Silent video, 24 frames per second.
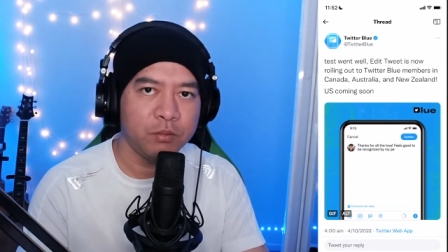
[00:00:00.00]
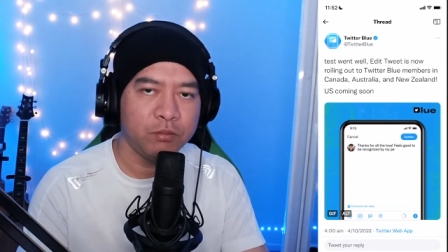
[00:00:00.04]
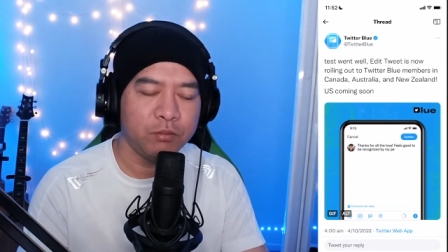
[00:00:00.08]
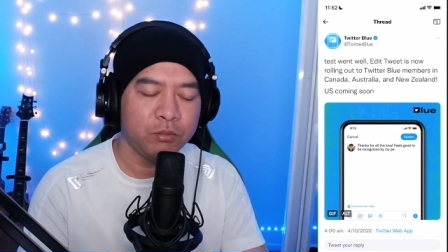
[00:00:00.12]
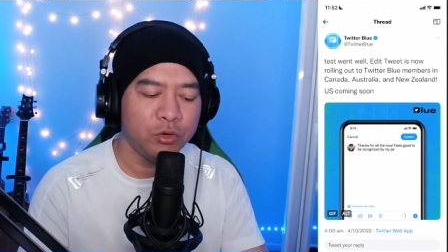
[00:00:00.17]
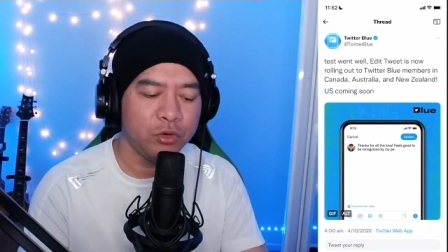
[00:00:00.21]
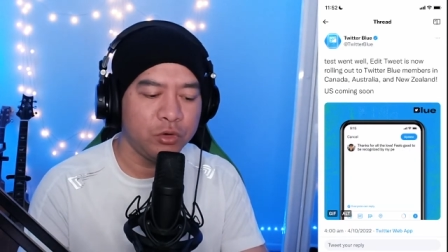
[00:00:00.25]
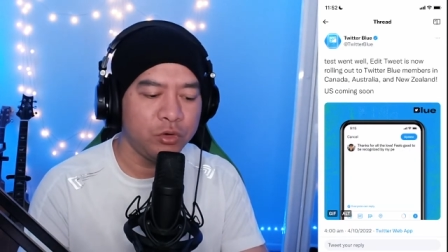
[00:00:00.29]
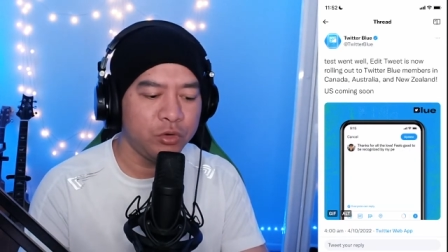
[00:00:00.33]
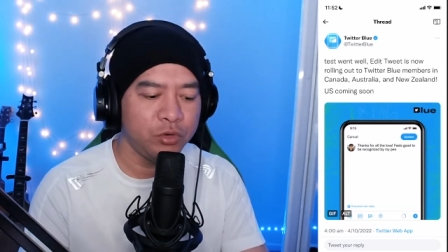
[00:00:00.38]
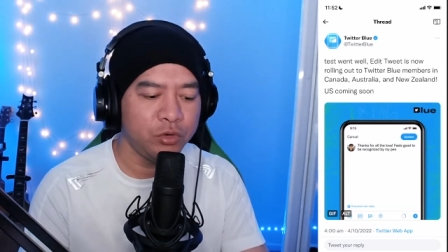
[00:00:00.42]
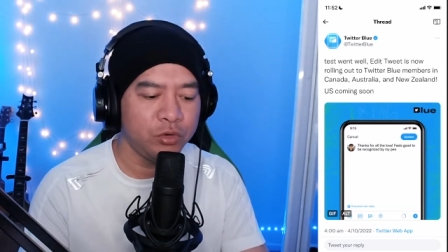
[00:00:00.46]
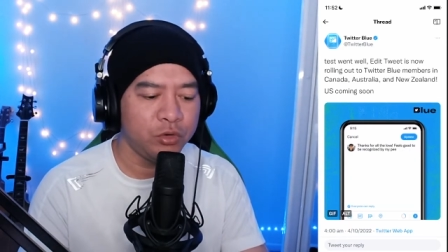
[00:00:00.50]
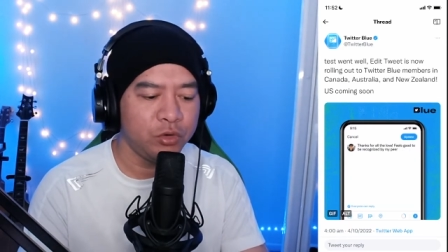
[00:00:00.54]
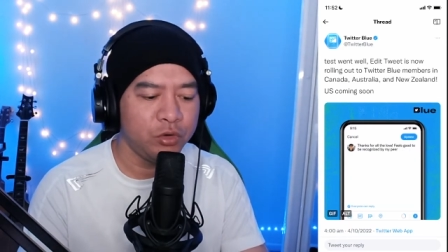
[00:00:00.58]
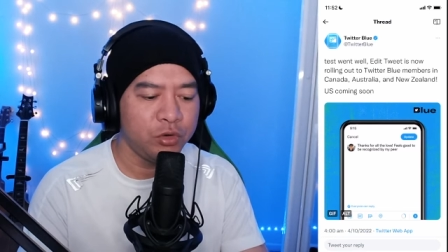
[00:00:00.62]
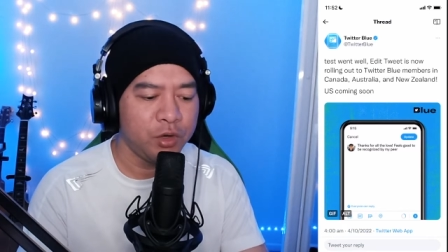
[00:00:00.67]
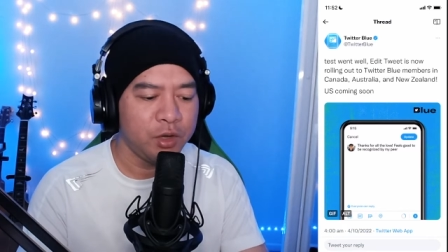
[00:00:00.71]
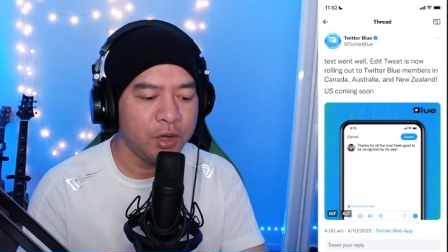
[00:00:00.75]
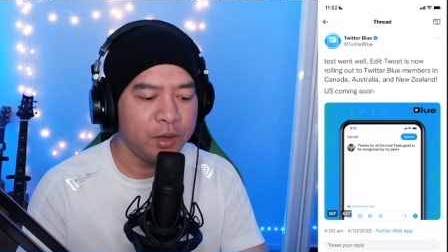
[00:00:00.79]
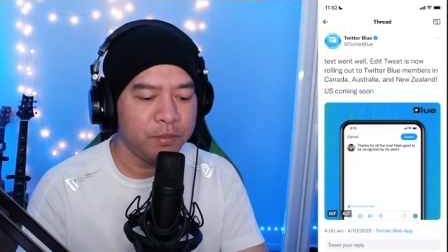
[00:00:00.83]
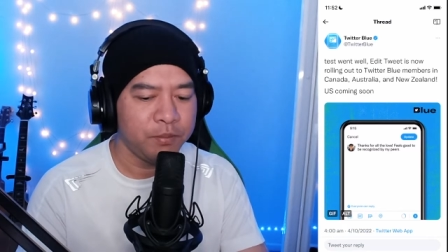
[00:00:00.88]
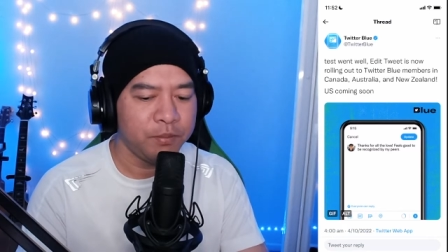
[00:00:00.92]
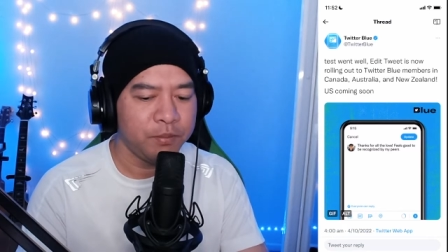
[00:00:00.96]
Blue
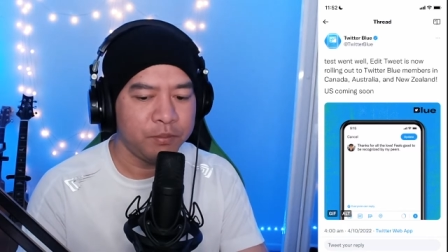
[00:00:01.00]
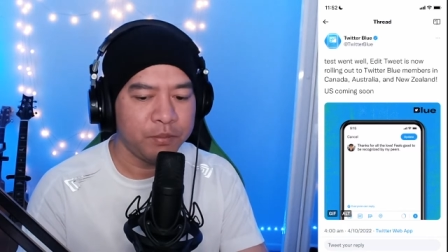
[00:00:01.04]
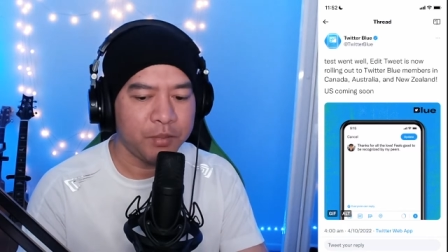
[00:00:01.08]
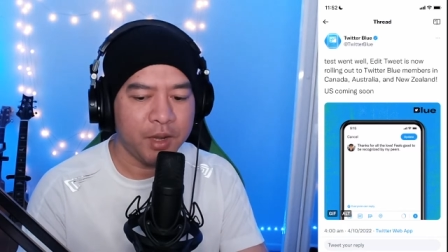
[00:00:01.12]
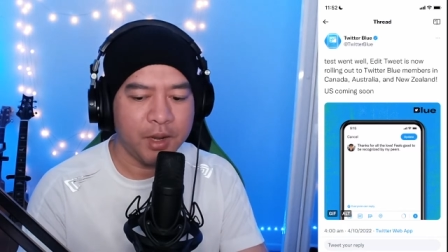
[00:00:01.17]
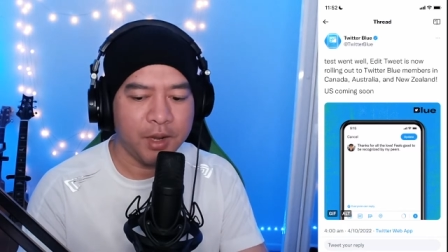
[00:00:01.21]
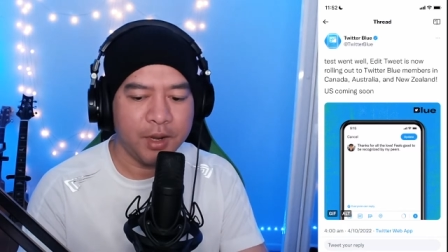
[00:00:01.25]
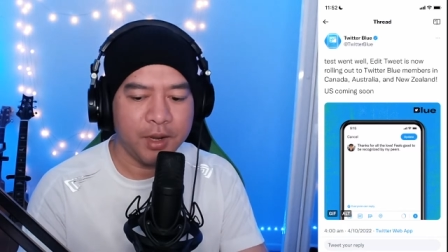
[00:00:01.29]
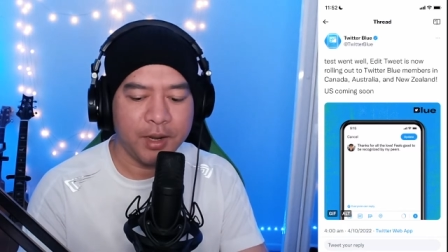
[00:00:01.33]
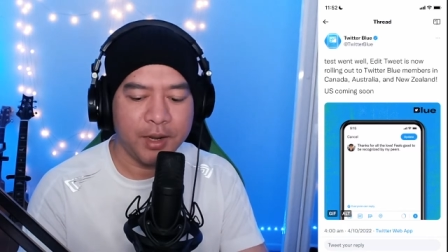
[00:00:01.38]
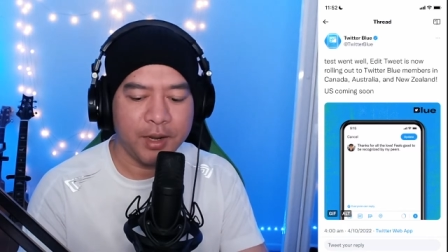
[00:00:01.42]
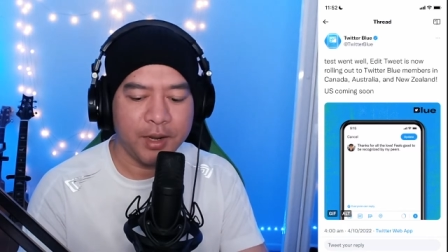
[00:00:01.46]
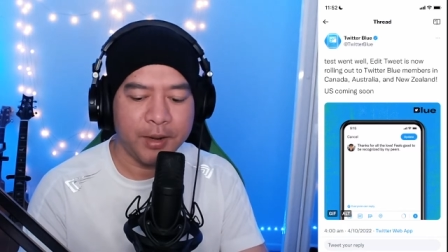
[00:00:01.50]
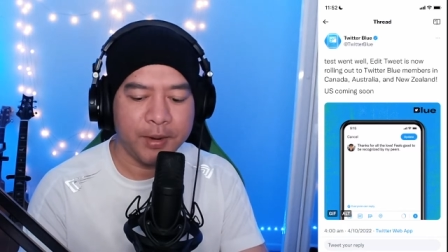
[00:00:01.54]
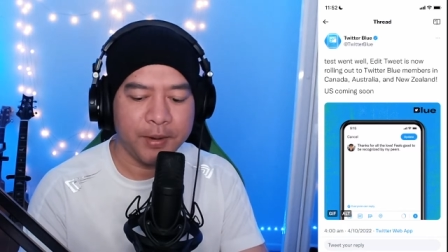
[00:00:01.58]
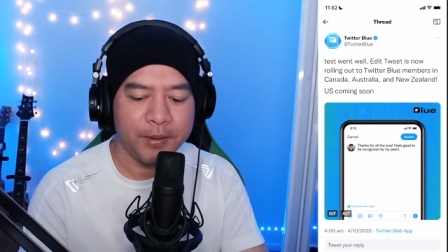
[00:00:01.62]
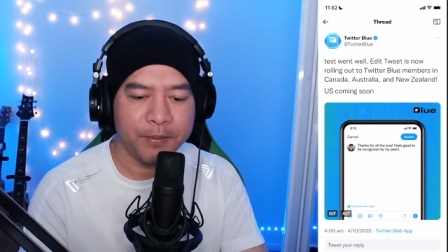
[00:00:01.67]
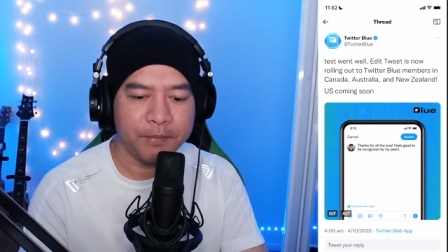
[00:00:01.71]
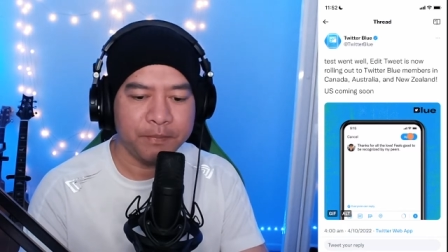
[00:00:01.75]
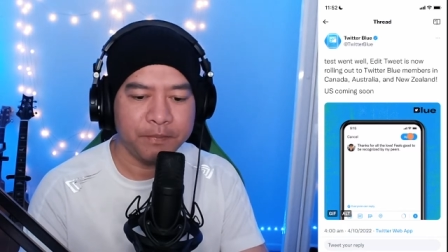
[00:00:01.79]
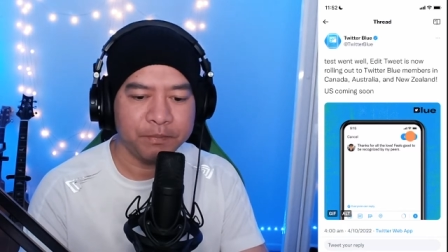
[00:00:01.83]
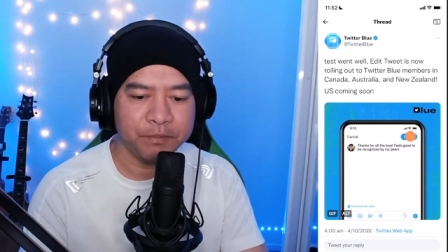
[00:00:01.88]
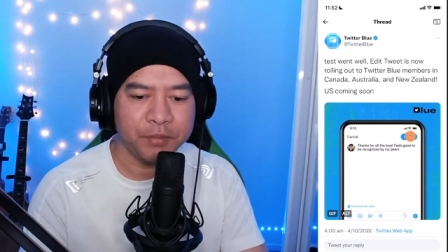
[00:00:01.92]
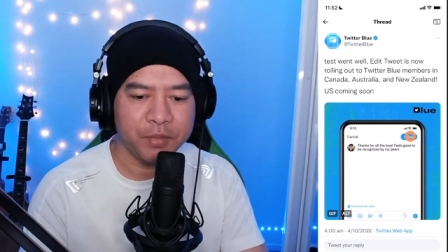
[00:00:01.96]

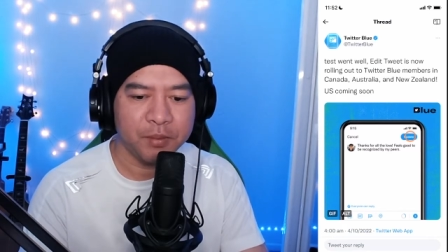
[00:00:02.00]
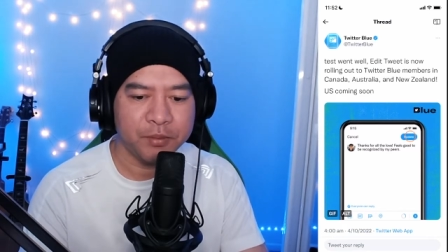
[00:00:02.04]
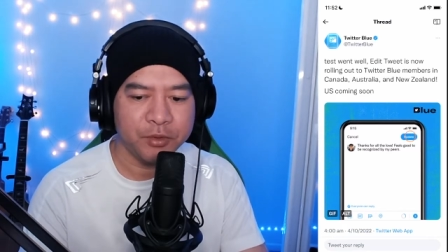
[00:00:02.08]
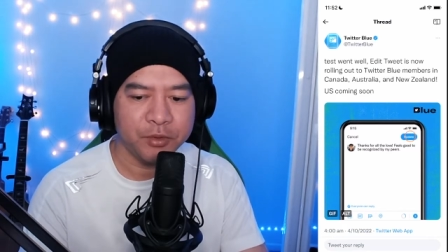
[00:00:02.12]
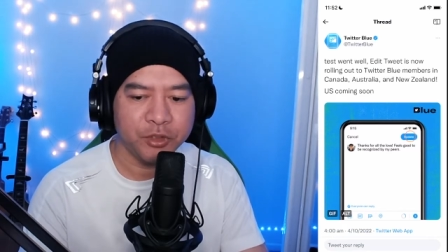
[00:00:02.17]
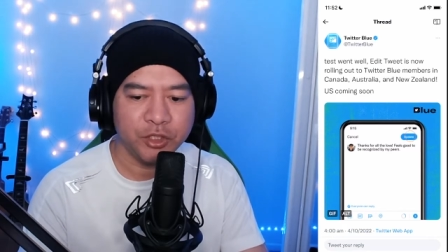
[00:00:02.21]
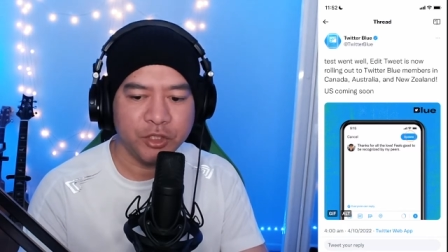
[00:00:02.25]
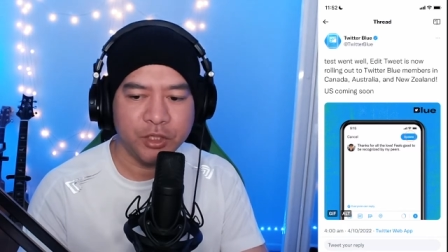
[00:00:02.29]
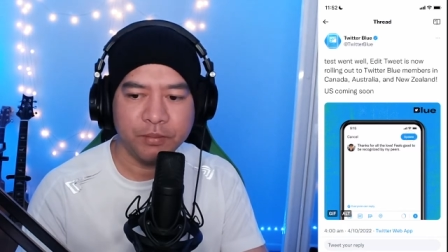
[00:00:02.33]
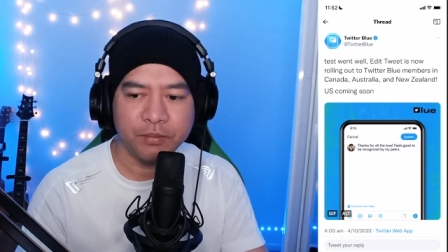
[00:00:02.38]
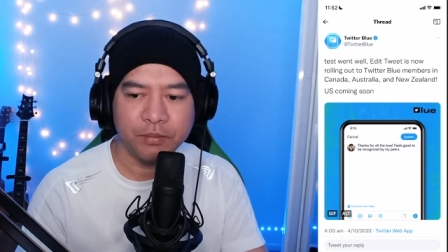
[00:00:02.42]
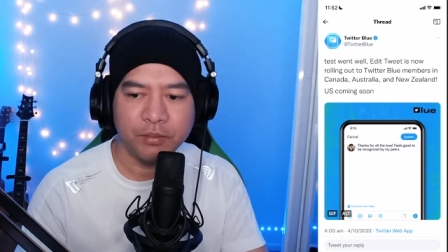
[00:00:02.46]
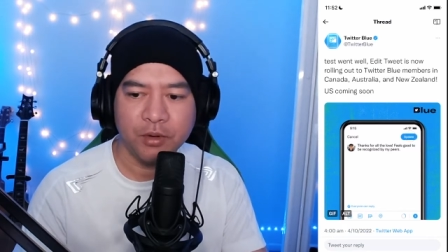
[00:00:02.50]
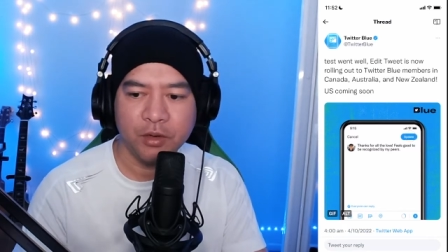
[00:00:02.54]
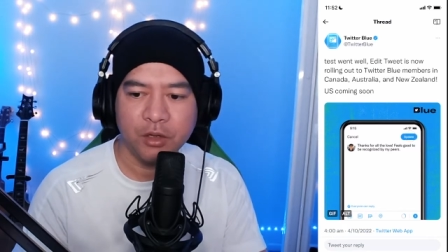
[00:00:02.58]
um, membership,